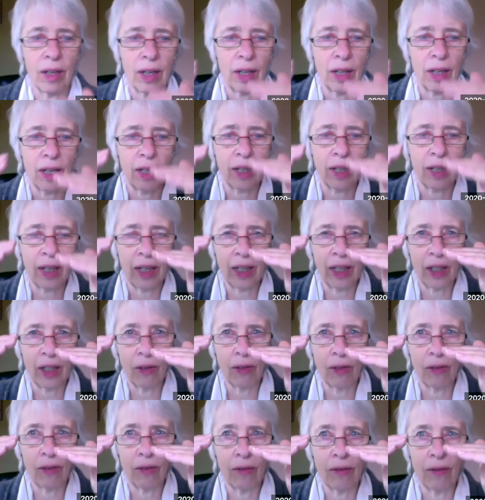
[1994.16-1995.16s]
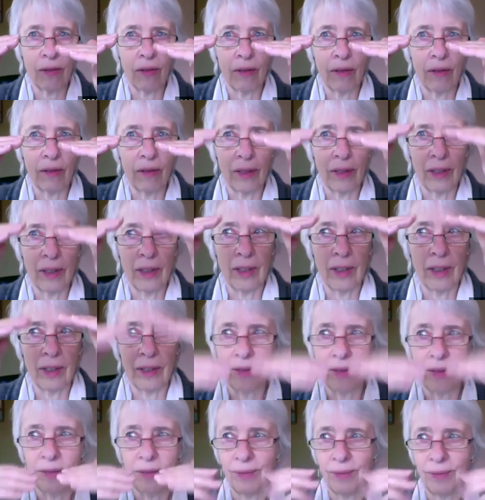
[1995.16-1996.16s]
can you,
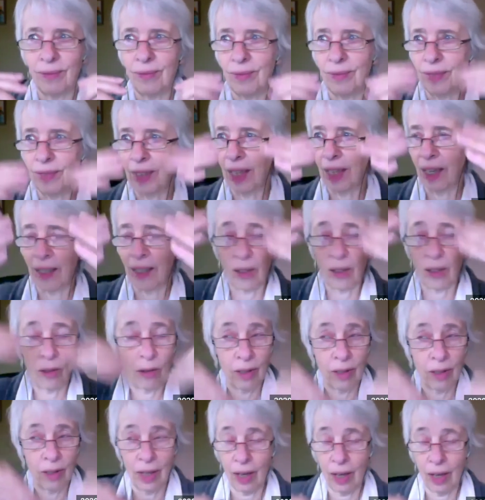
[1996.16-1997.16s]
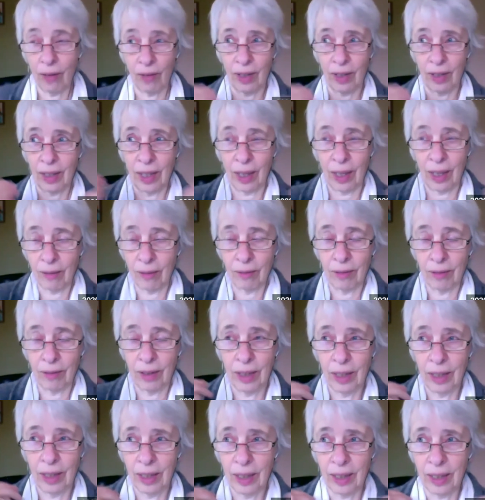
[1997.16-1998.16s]
go level down?
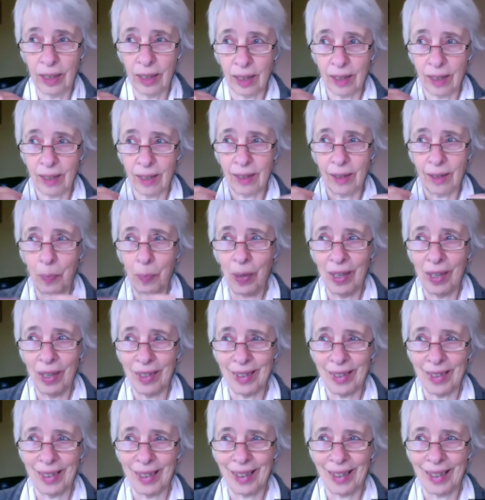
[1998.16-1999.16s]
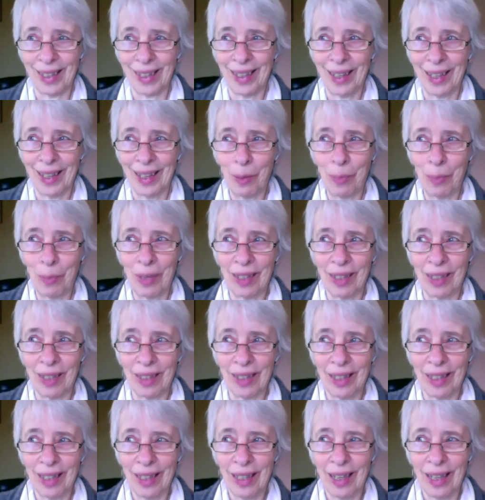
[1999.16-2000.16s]
That's the best I can name it,
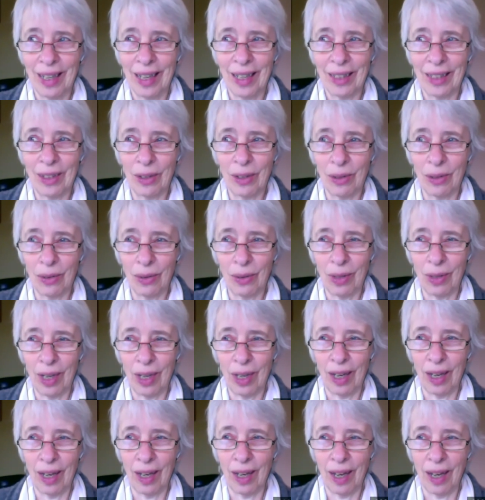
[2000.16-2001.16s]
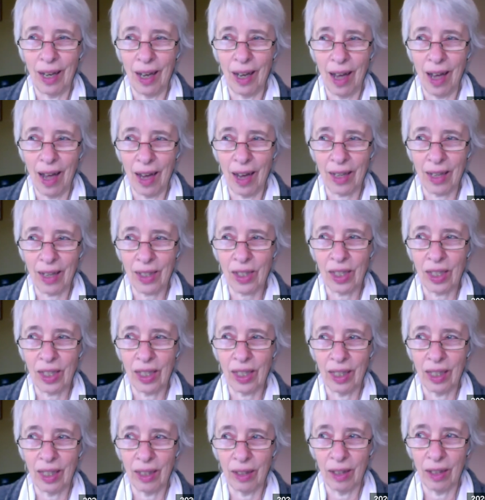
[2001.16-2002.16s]
to
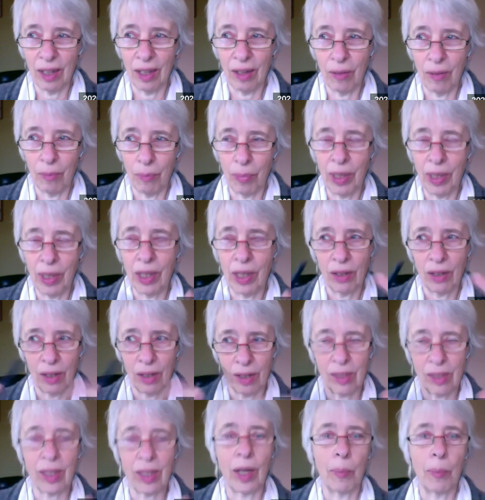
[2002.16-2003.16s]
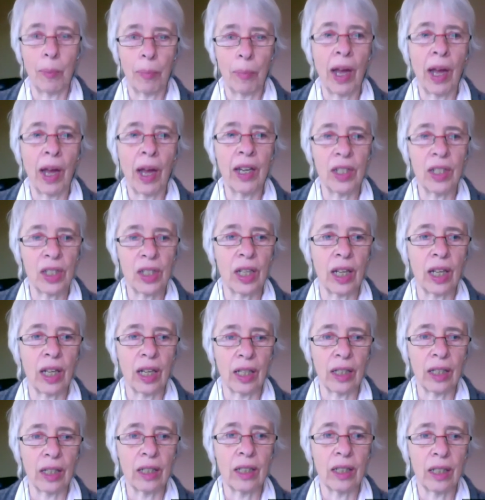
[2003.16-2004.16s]
actually be on the same page
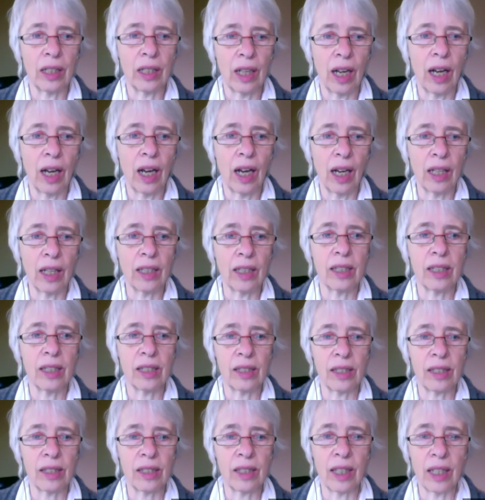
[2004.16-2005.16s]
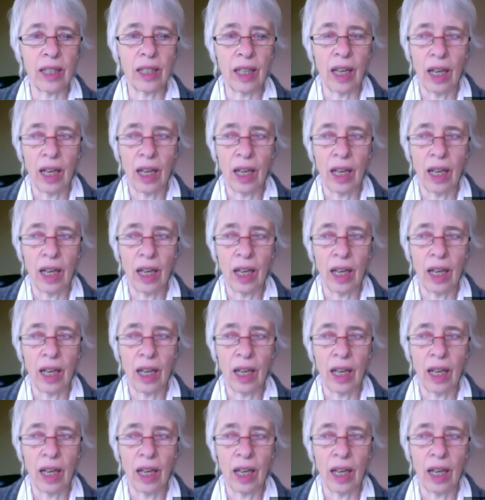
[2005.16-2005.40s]
again. And see